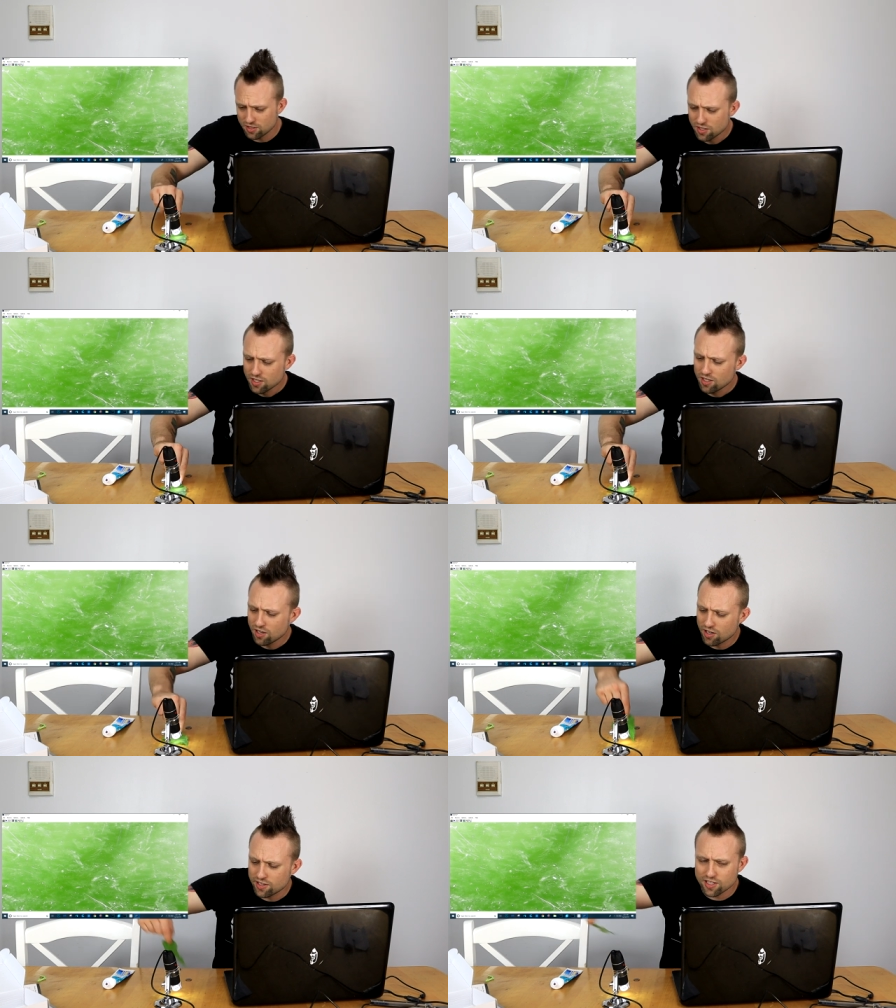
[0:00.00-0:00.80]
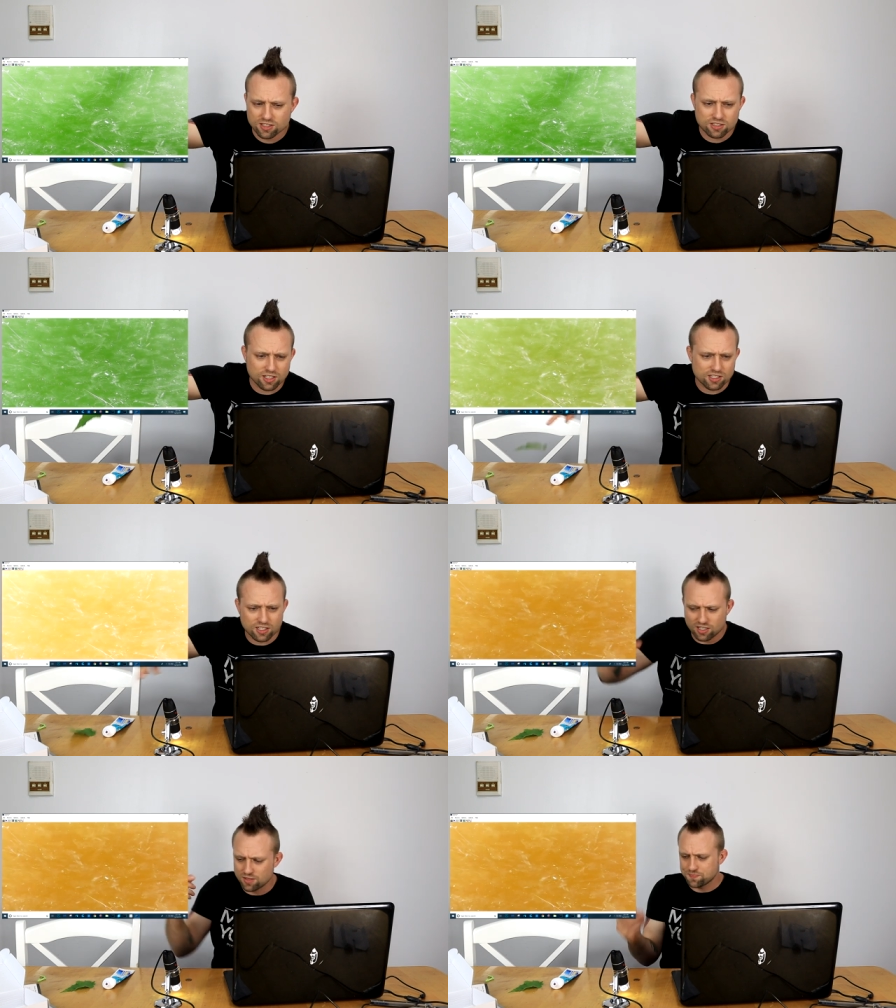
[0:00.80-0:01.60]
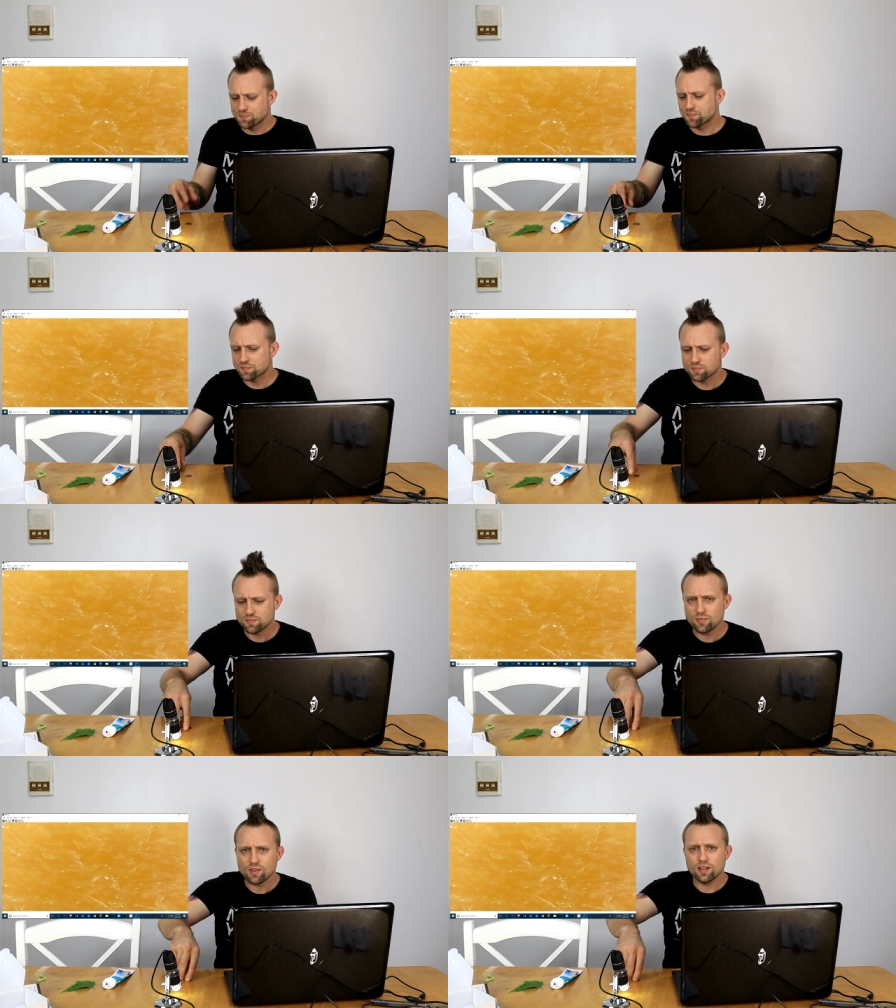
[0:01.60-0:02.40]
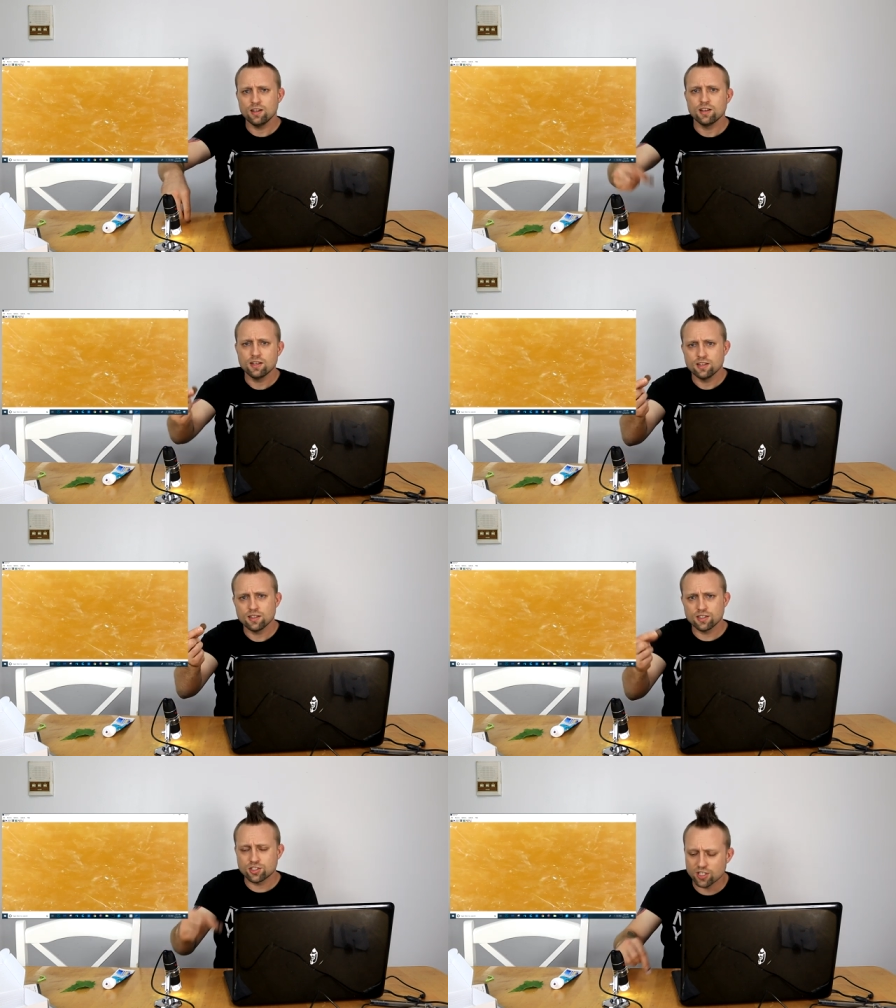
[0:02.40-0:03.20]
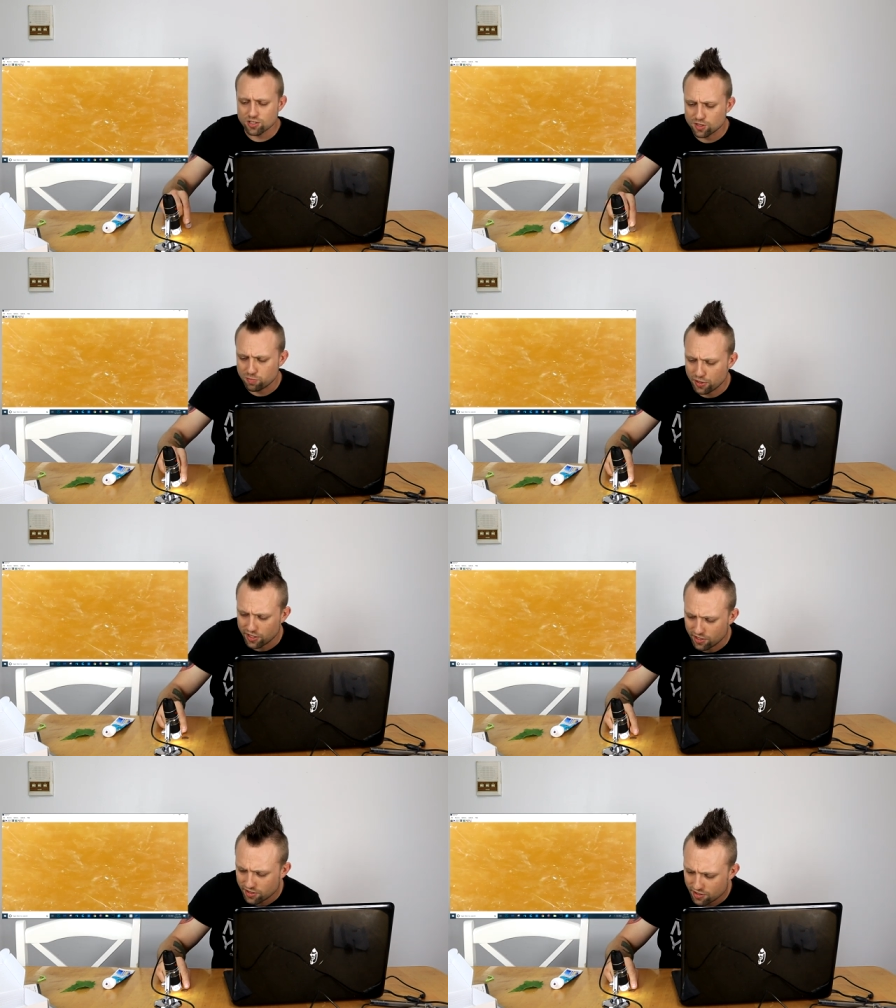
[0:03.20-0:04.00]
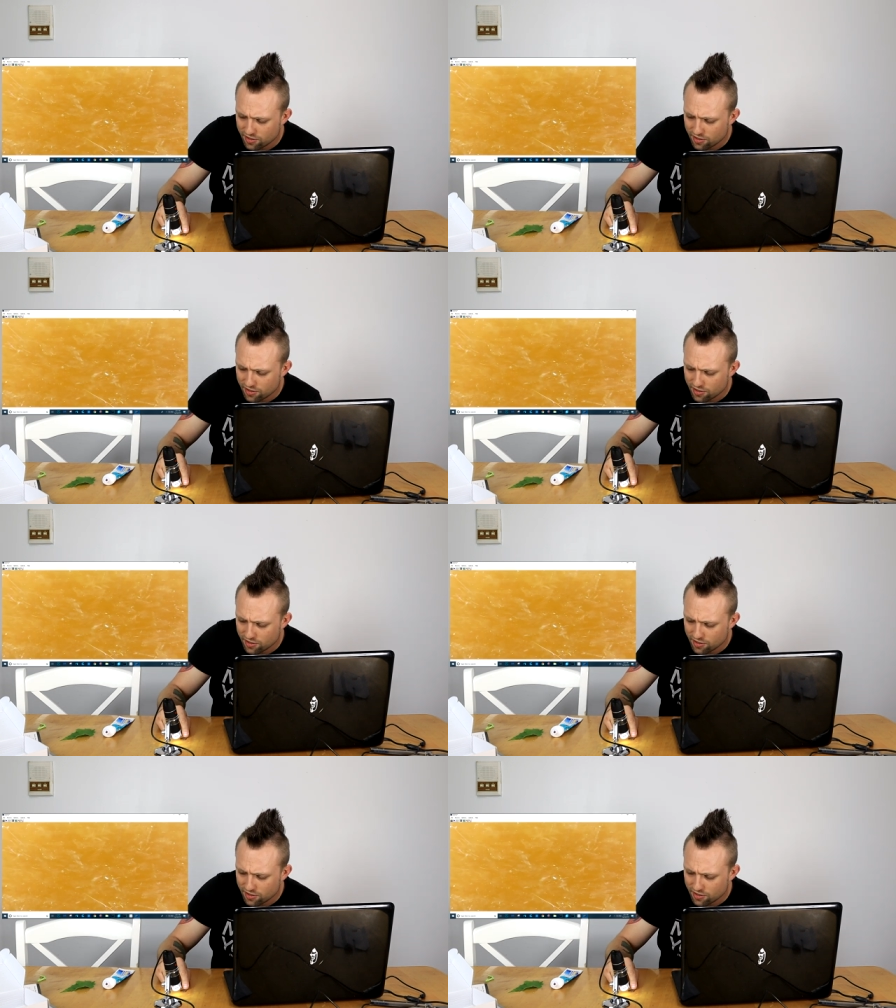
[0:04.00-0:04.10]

All right, next let's uh, let's check out this penny.